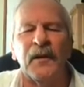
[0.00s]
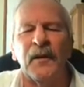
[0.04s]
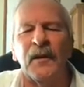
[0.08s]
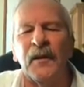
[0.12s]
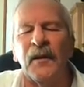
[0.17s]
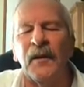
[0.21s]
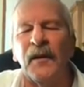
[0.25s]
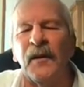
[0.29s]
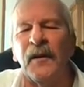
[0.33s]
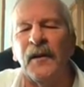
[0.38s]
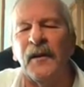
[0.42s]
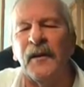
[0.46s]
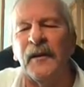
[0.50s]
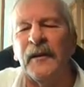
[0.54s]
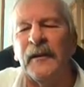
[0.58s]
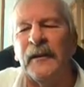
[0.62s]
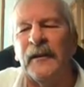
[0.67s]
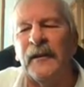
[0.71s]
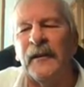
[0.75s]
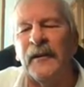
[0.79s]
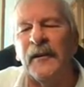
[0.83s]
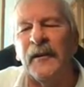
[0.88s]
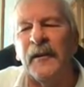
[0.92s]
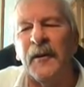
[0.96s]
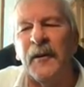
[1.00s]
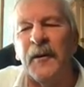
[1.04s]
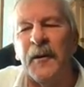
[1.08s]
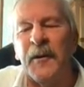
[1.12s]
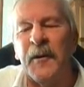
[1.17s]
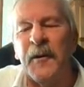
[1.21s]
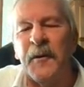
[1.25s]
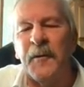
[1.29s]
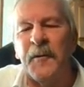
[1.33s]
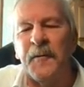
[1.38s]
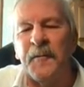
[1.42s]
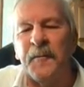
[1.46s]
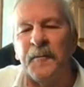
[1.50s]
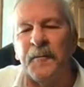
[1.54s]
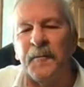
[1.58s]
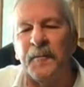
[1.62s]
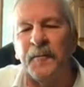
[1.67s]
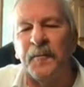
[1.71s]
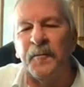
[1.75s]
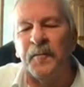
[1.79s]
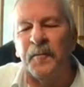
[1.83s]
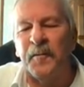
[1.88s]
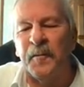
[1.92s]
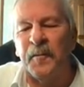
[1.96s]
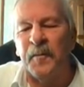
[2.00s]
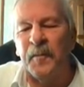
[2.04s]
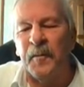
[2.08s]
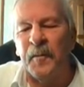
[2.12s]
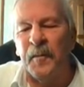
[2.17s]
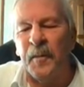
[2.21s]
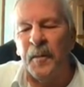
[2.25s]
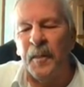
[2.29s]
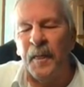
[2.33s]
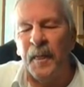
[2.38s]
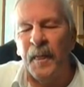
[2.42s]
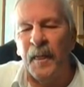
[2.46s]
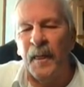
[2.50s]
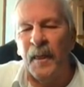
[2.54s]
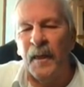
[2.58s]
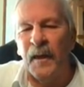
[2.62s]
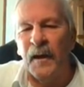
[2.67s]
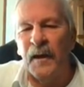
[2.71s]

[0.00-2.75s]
No one is speaking in this clip.